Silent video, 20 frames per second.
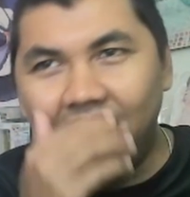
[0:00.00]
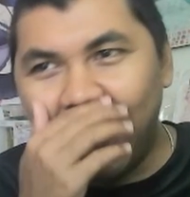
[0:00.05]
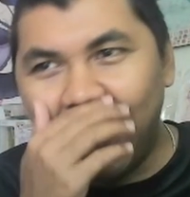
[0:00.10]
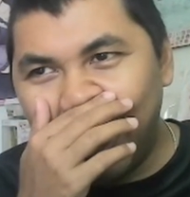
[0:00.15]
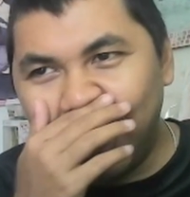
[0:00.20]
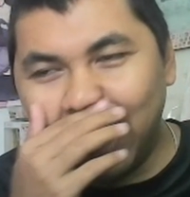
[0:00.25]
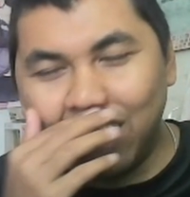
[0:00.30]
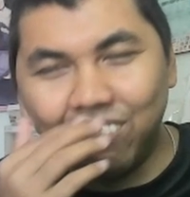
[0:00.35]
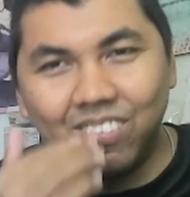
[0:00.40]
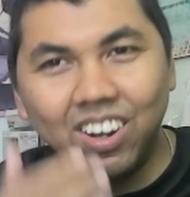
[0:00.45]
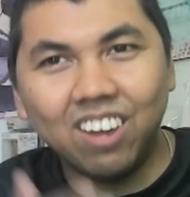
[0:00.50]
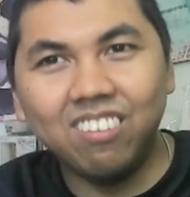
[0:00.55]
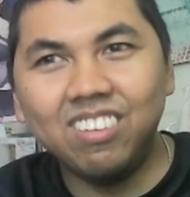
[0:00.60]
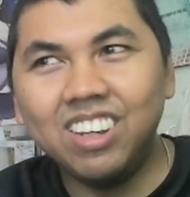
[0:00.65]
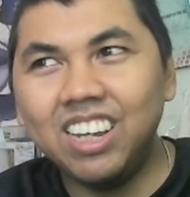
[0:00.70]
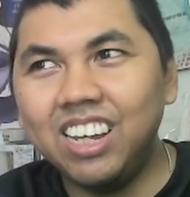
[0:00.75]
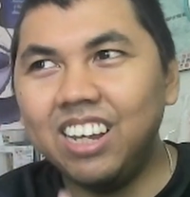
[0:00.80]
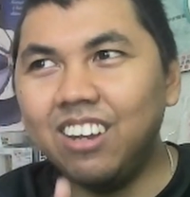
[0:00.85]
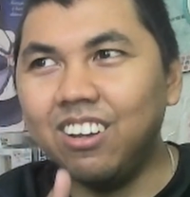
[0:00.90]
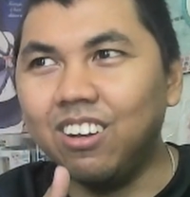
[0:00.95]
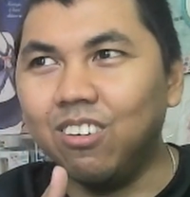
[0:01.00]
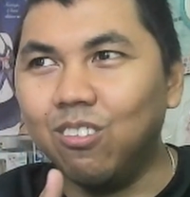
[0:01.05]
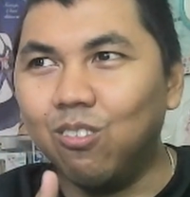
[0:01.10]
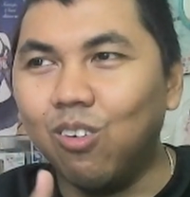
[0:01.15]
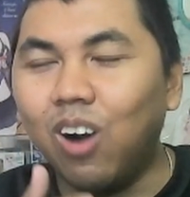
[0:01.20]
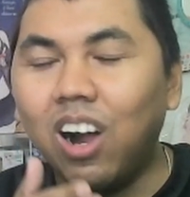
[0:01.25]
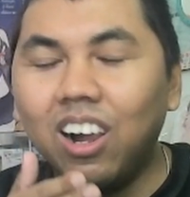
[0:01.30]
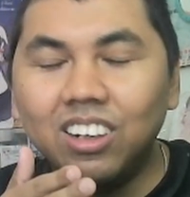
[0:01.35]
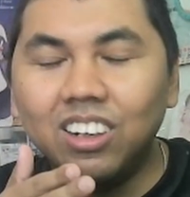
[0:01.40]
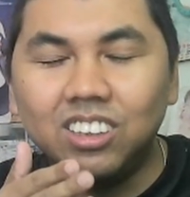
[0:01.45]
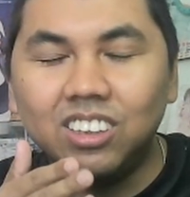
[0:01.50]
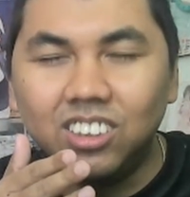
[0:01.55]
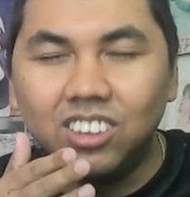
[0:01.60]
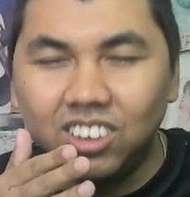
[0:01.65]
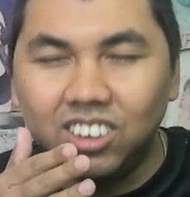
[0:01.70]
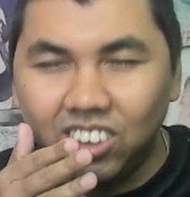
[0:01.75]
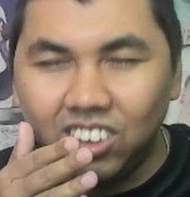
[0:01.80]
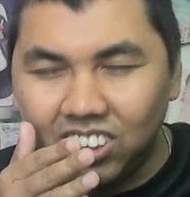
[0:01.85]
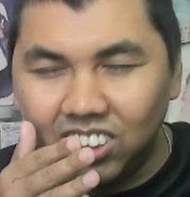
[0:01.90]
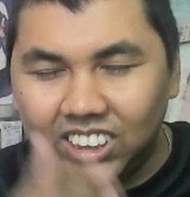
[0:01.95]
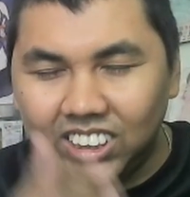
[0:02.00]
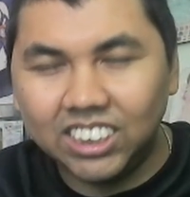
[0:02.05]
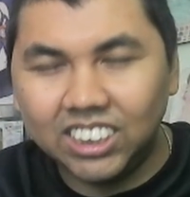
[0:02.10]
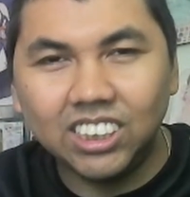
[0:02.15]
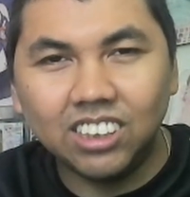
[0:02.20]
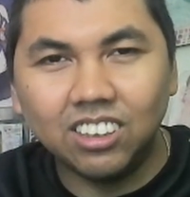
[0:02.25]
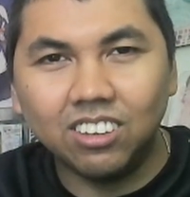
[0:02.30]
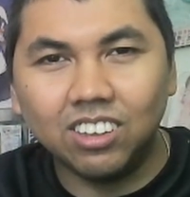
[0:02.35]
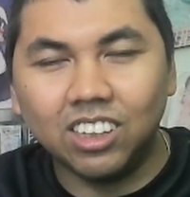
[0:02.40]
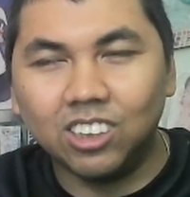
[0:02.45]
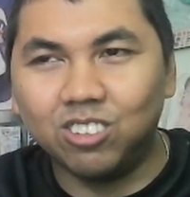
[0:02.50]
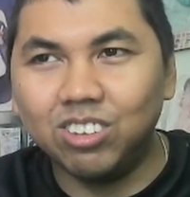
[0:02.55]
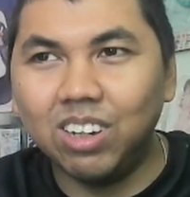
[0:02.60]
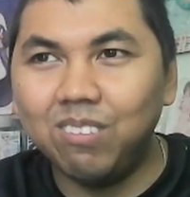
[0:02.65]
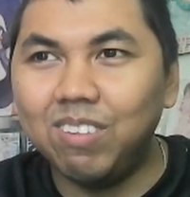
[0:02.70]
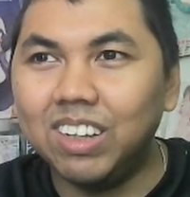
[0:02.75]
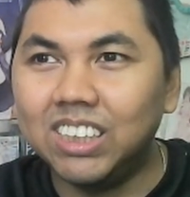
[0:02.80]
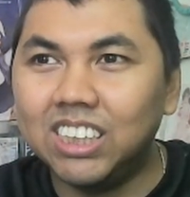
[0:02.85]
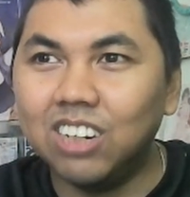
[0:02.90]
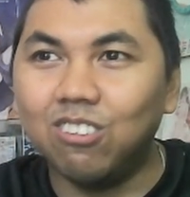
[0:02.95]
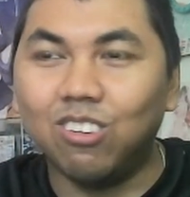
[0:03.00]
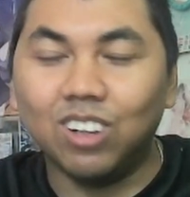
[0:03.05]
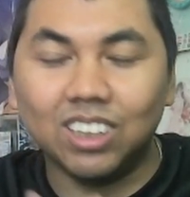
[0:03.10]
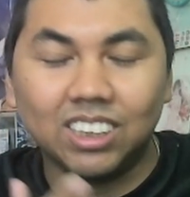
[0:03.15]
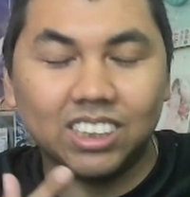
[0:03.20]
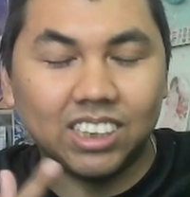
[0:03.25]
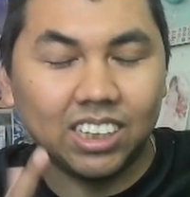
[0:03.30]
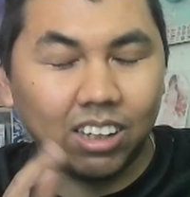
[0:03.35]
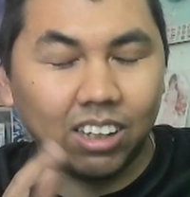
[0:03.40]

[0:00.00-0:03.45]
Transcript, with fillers: And apparently, while the Trailblazer was